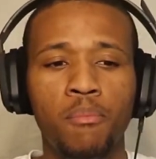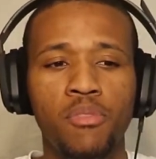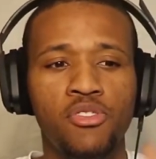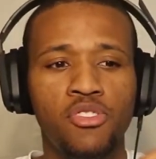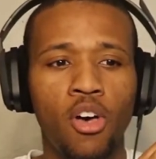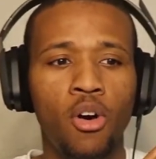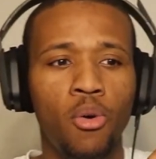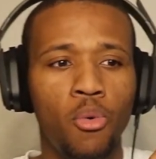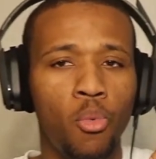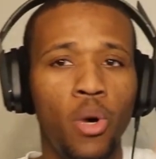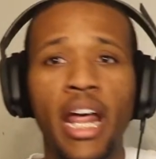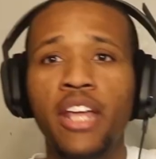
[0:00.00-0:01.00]
So
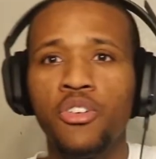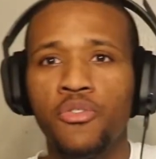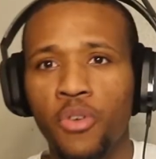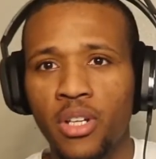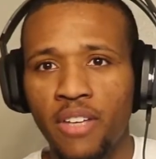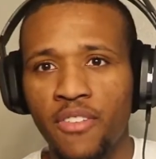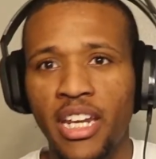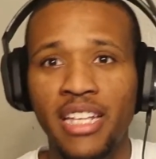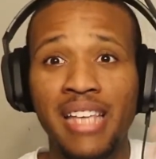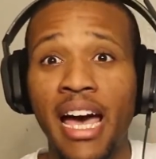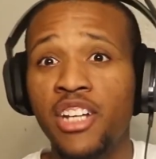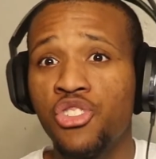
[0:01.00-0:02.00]
what I do for a living
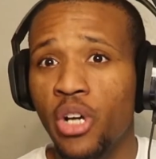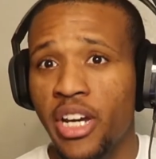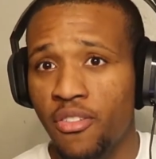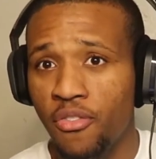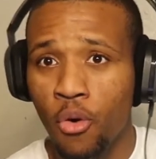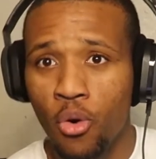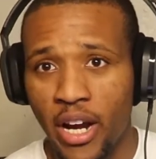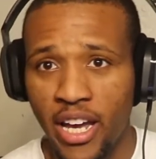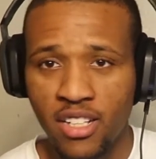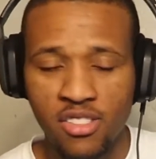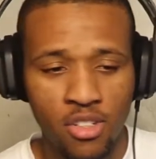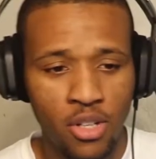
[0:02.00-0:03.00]
is I trade
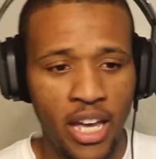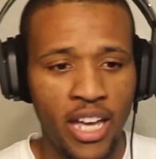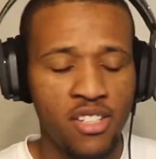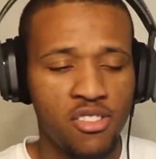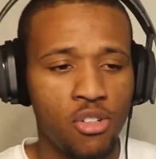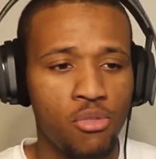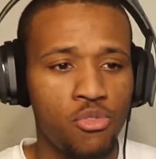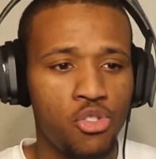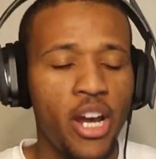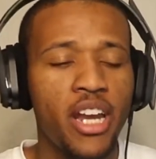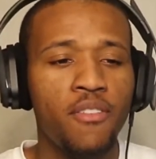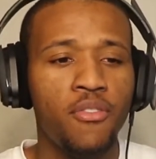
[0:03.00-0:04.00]
Forex, okay? So
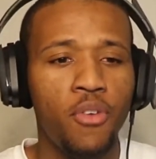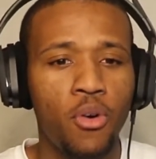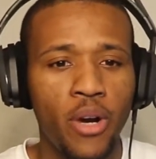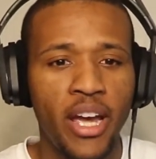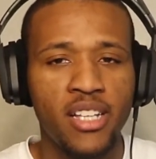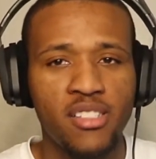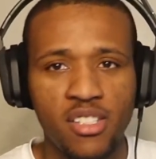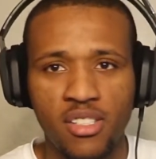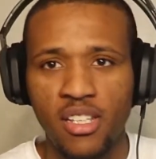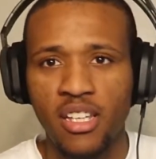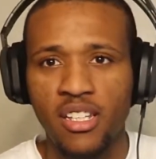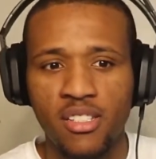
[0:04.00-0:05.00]
trading Forex
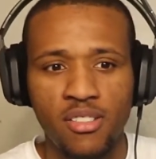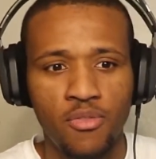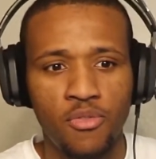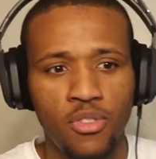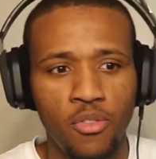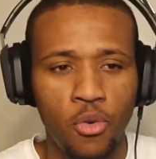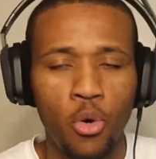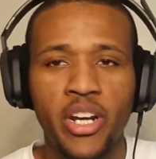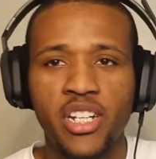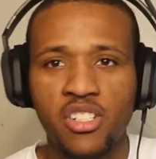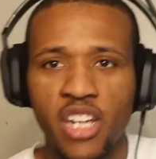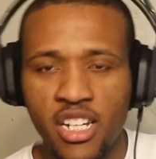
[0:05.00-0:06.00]
is the foreign
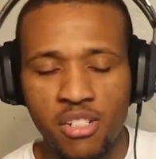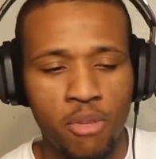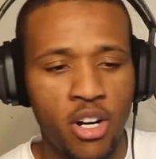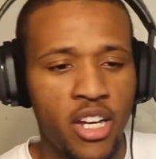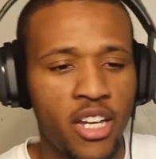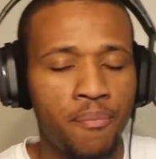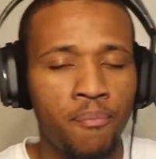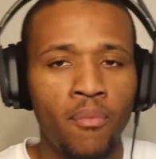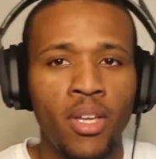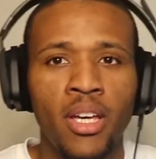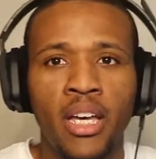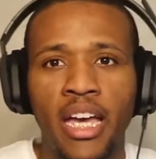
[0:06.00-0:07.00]
exchange market.
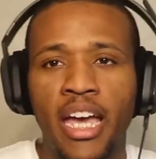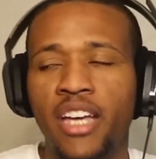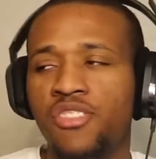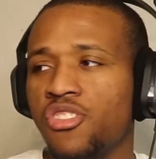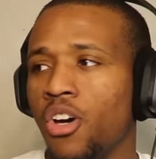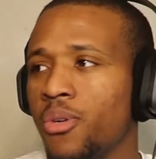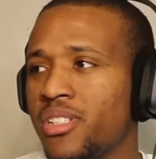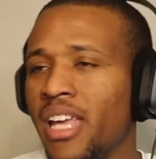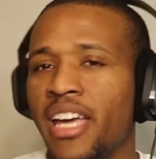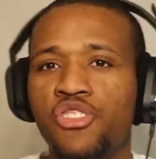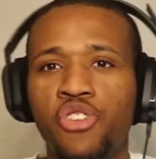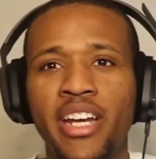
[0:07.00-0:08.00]
And so it's
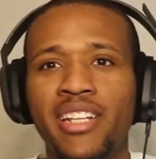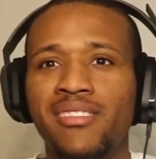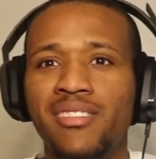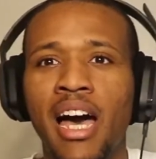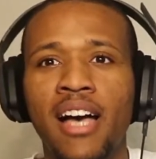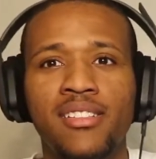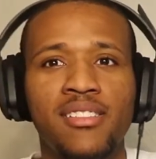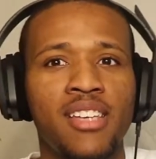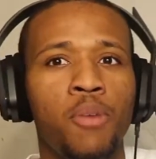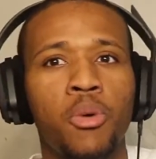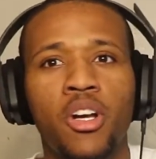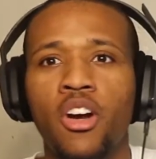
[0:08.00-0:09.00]
like trading stocks
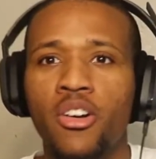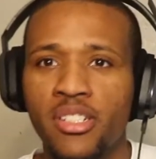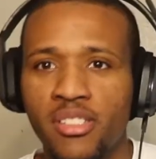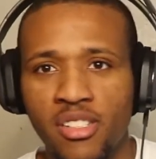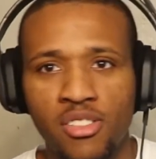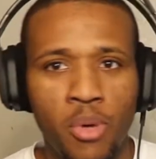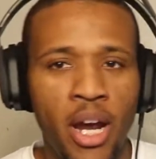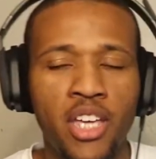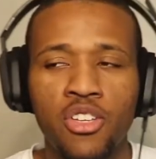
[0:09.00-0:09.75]
except with currencies, right?